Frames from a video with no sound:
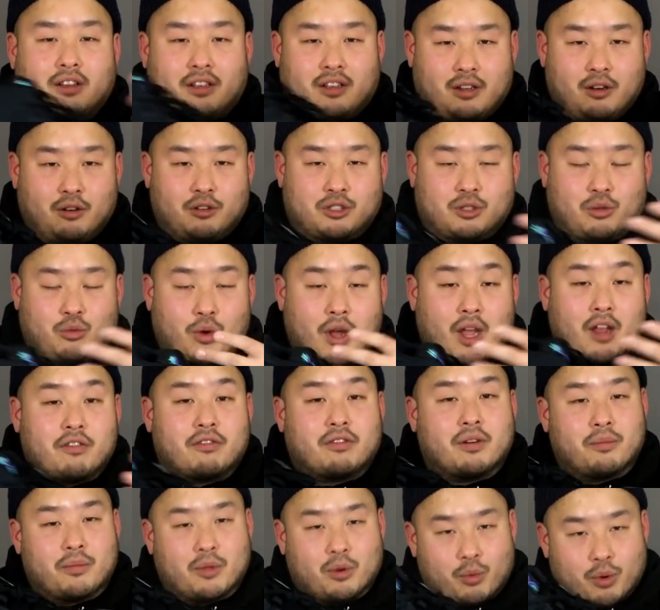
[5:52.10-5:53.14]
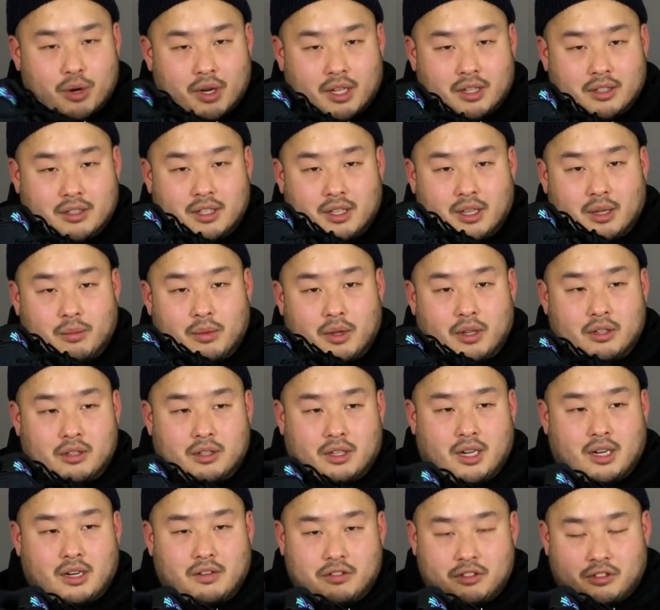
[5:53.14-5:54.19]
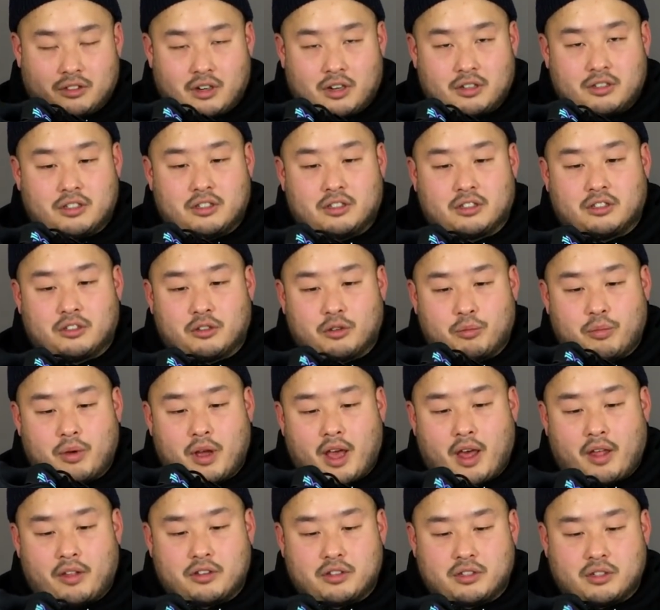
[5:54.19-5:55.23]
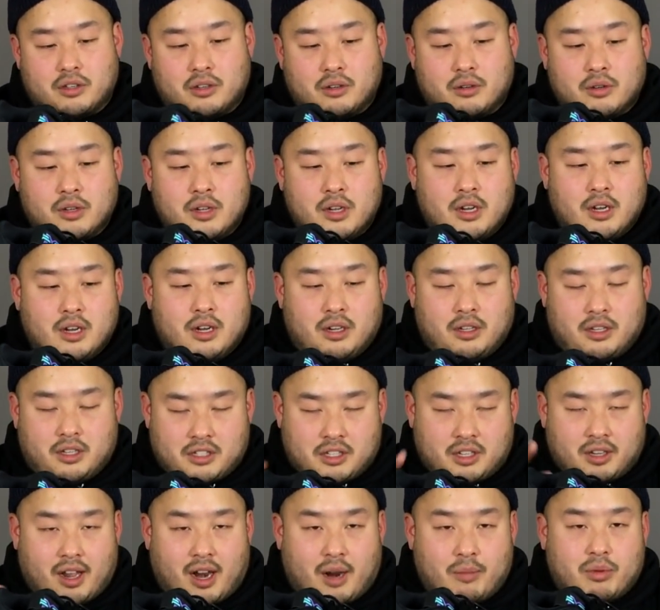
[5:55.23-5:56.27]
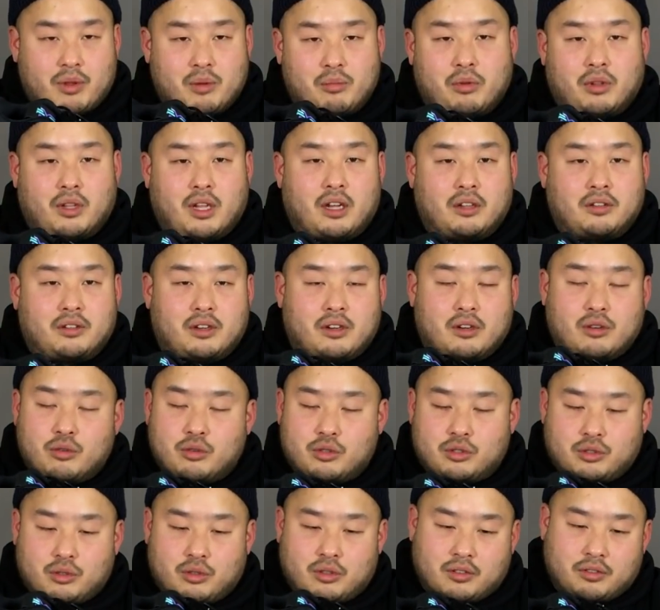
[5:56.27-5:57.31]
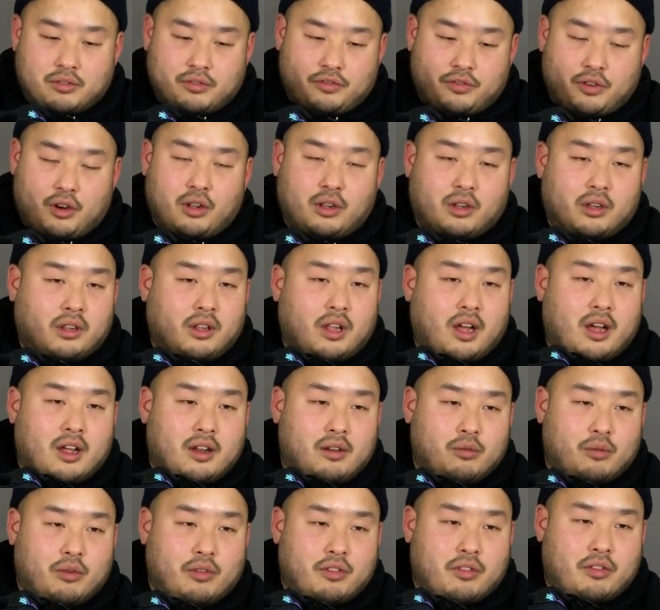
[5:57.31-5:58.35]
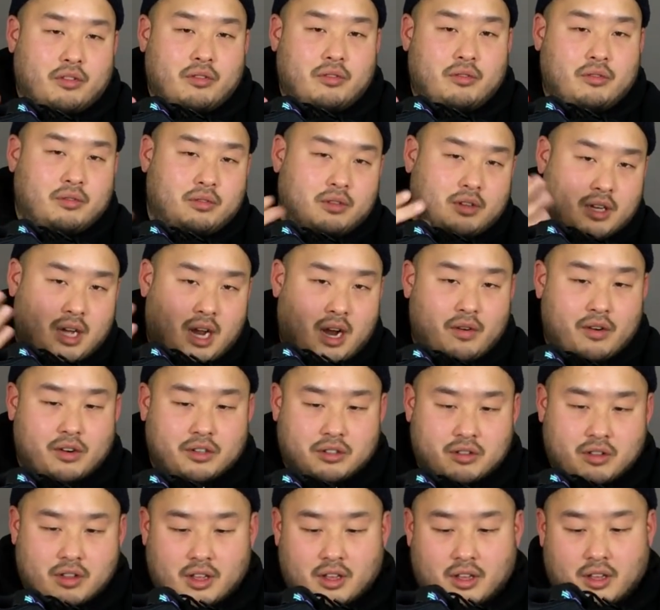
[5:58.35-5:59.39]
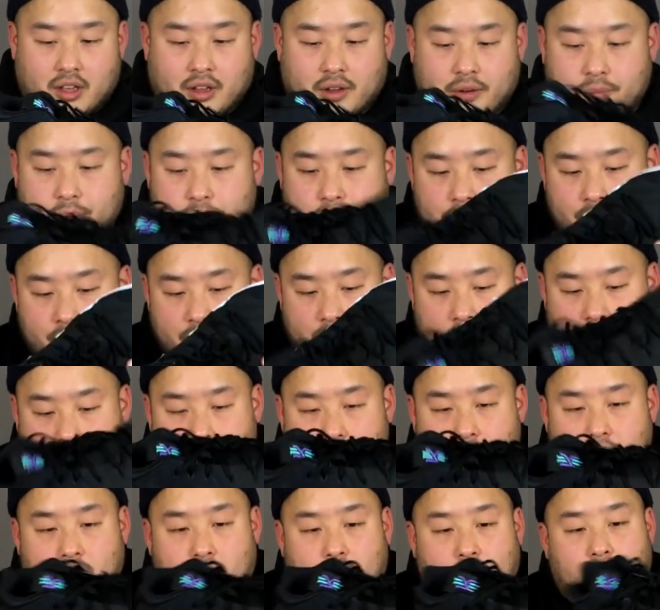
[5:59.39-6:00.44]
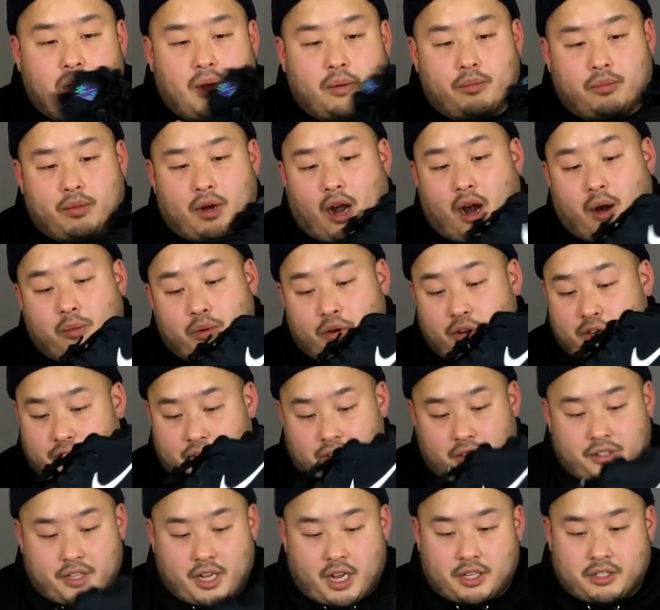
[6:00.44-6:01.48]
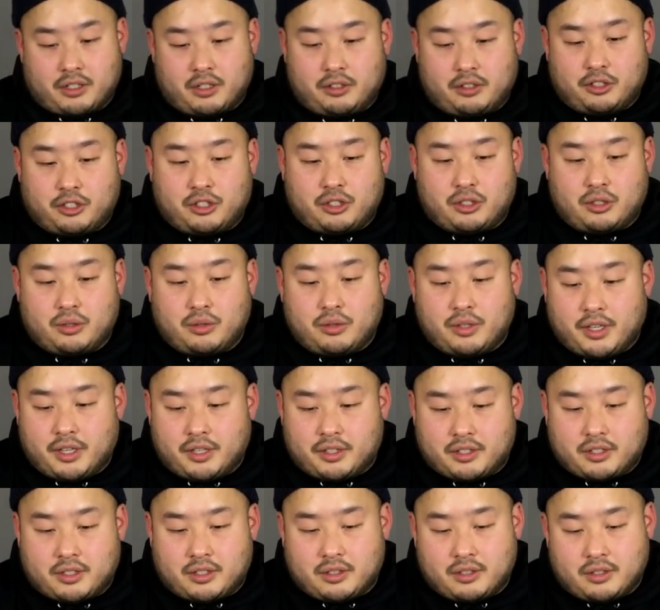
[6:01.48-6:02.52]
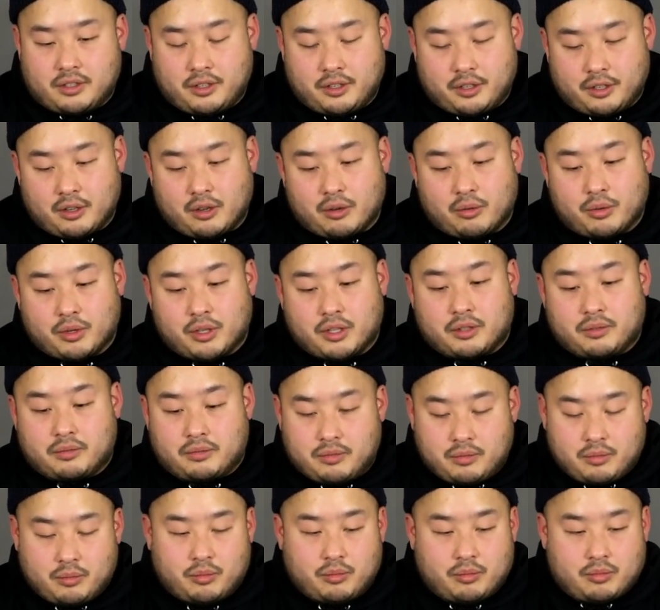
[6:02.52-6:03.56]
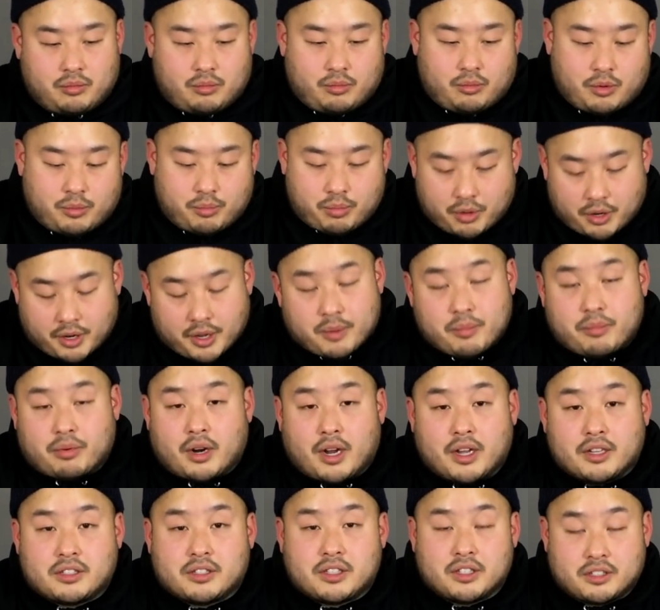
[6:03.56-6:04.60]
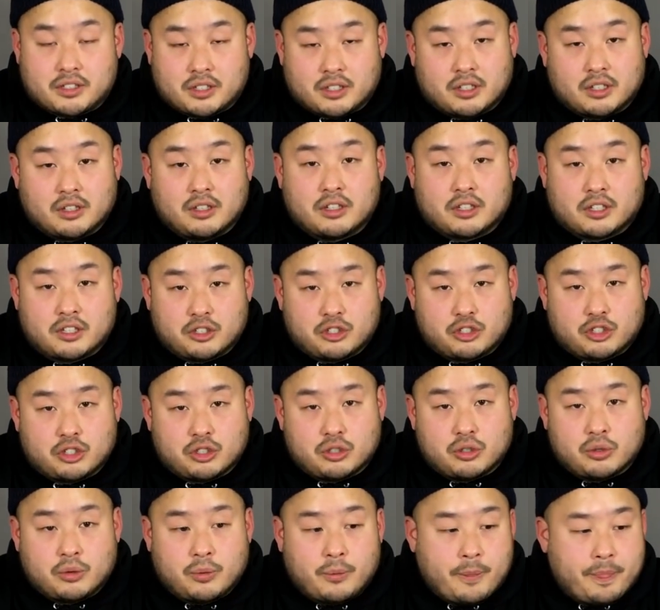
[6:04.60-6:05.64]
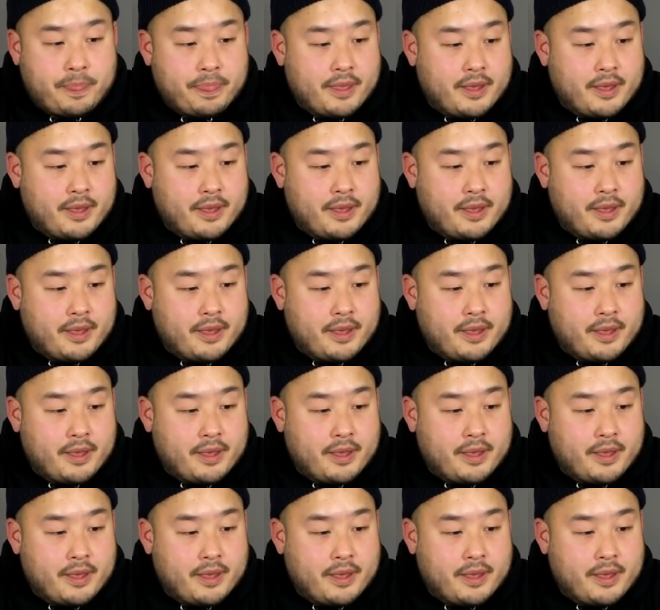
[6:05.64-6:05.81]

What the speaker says: goes away from the winning team and kind of starts his new path. So there's a lot of people out there who sort of fall in line with Kyrie's thinking. Our personal takes shoe, it's, we're pretty impressed. It's a good looking shoe.